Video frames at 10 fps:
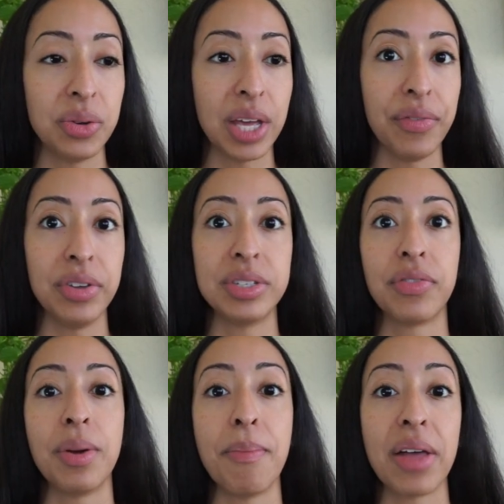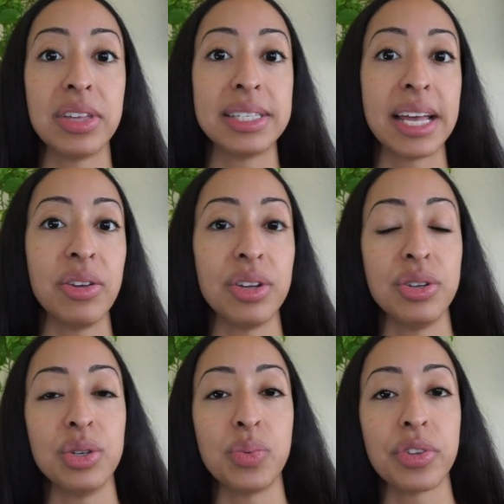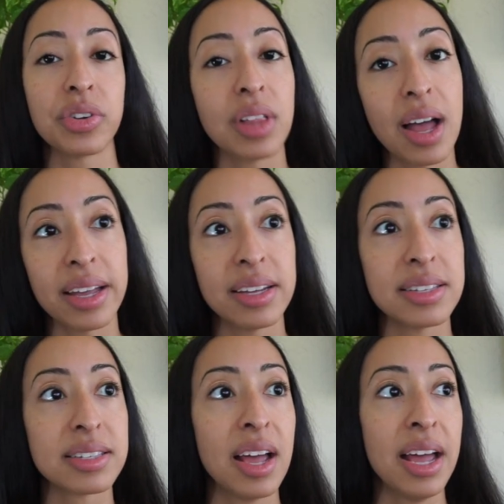gave you different methods that you can use with your clients,